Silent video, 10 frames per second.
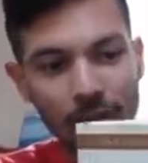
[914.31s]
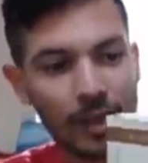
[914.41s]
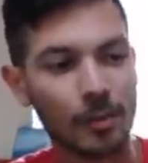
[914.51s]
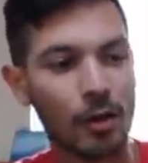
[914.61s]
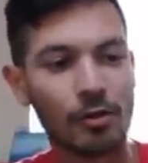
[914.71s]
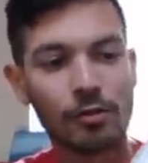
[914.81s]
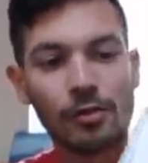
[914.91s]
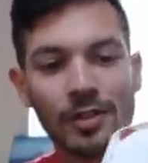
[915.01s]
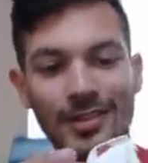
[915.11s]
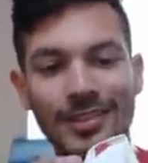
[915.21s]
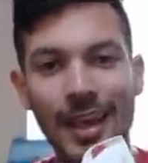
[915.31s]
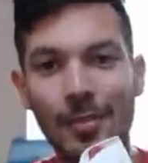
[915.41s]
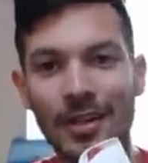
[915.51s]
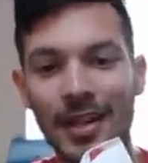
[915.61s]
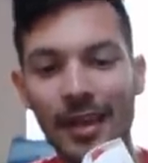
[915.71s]
I'm going through this day
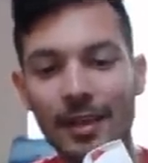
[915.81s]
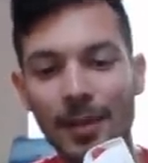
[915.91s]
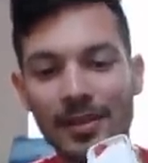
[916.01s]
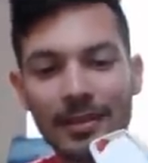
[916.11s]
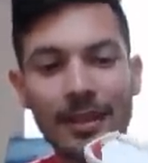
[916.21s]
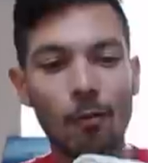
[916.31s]
by day. It's basically